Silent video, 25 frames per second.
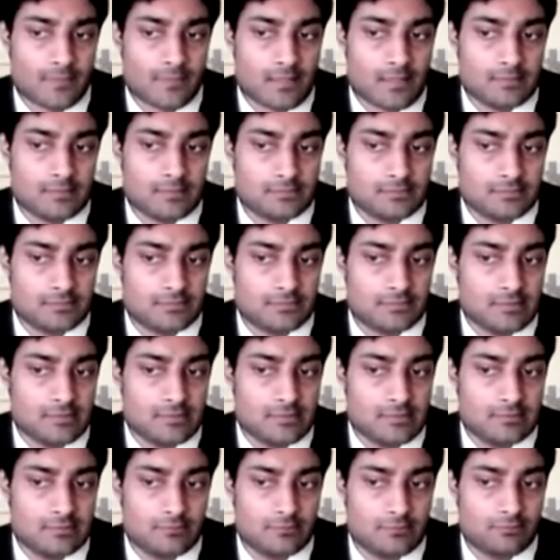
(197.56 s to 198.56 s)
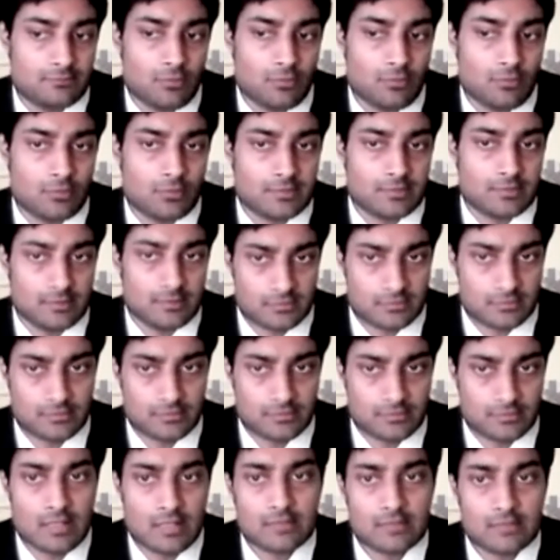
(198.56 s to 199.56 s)
just the politics
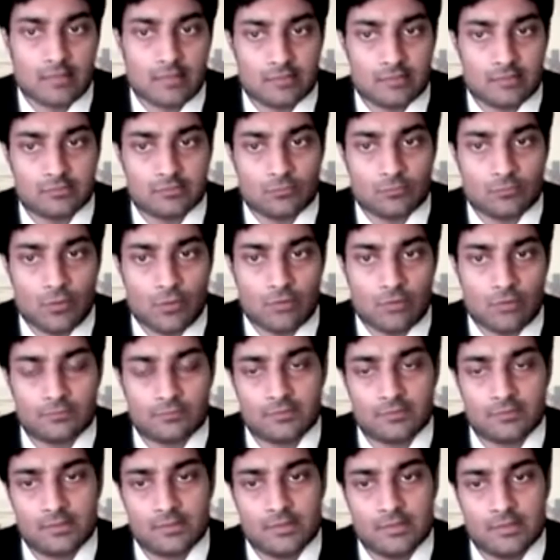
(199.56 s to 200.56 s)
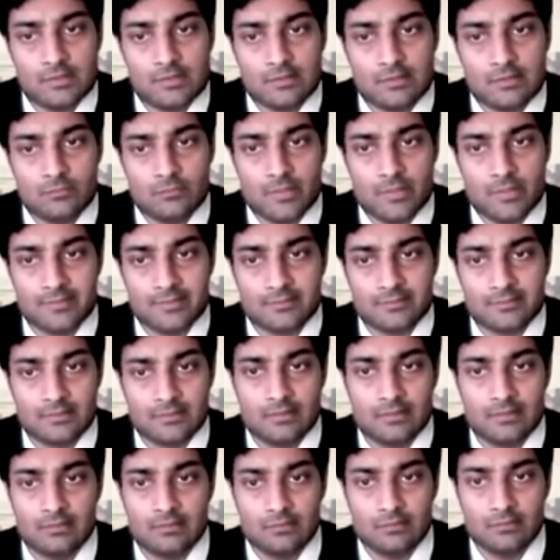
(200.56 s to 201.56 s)
that's involved in investing
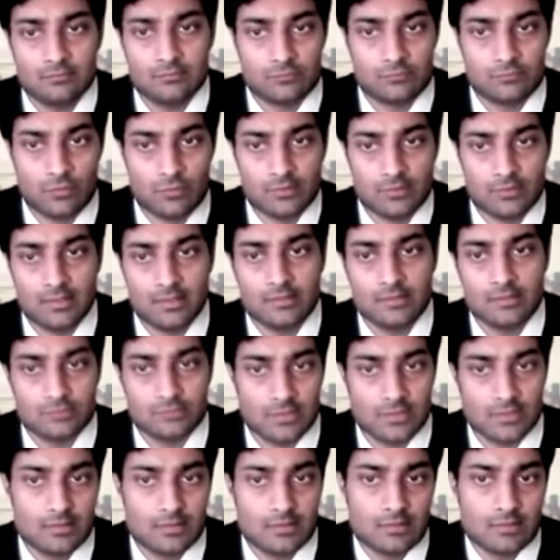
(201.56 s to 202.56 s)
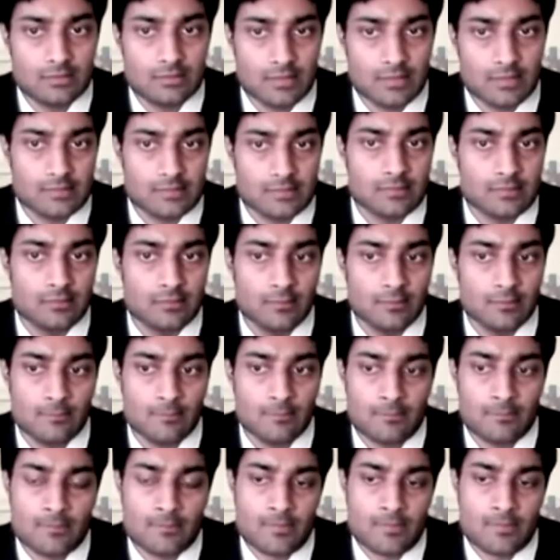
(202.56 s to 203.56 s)
in a foreign country like India.
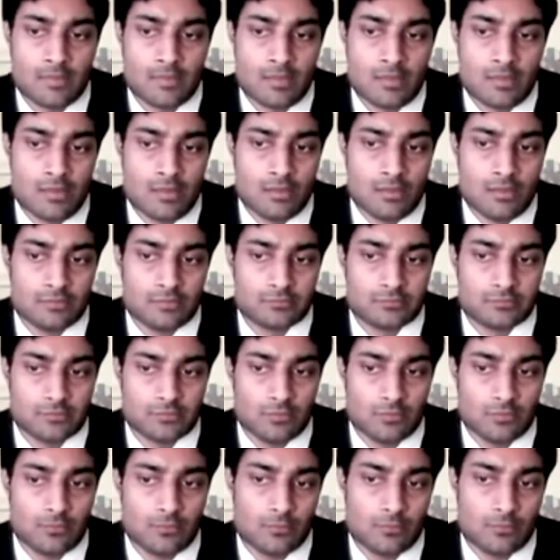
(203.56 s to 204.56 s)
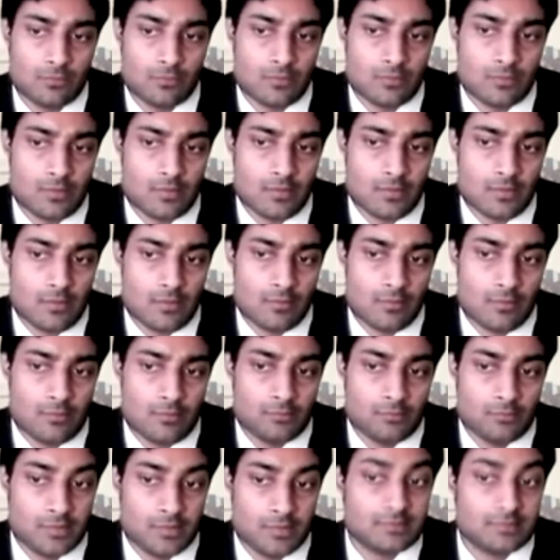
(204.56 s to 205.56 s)
So,
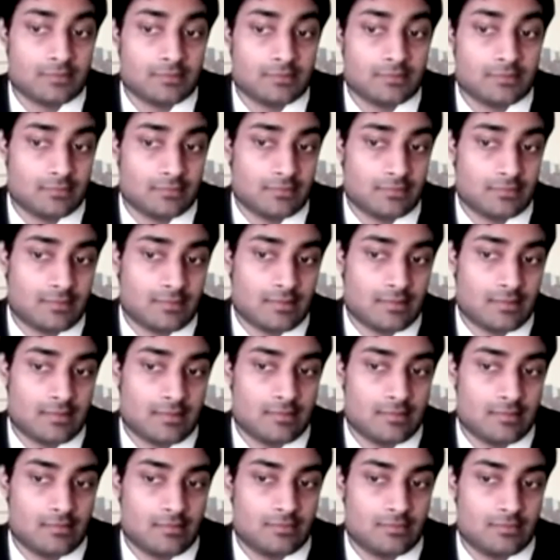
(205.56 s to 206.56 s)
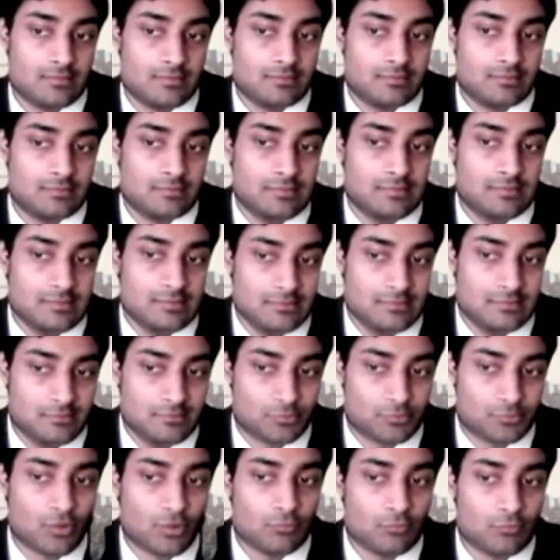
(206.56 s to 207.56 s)
but the
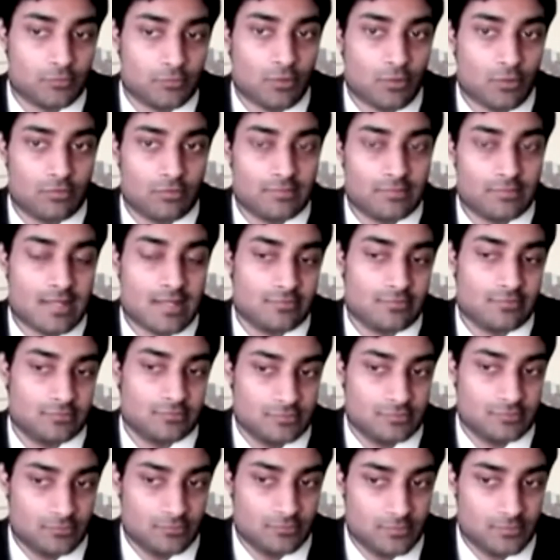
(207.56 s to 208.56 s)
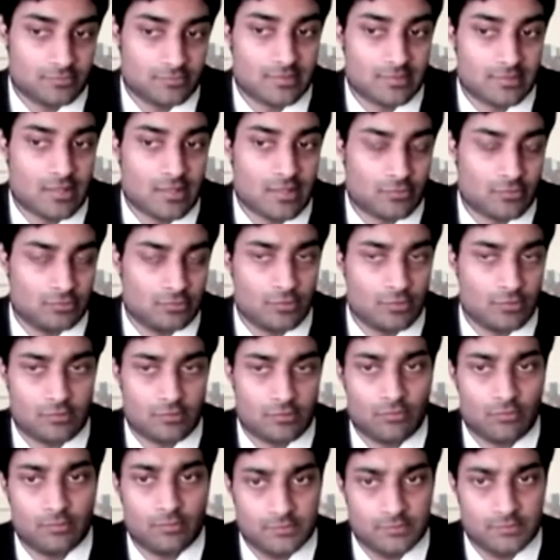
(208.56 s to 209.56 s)
problem with all of that is you're missing out on a lot of
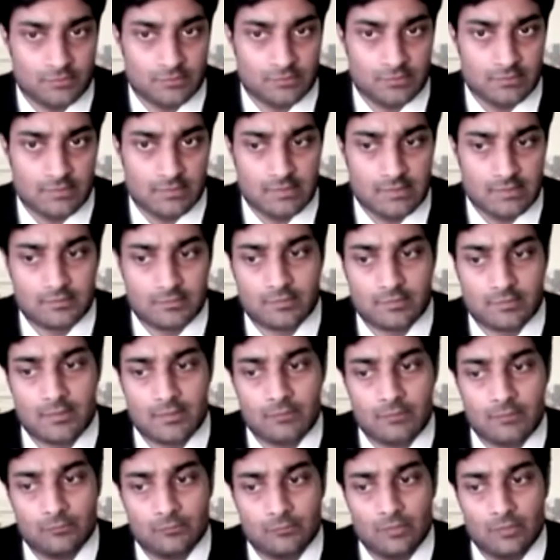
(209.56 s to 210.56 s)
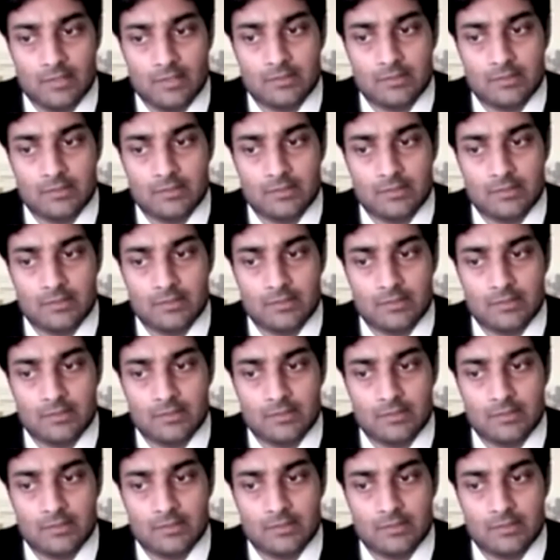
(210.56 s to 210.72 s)
opportunities, right?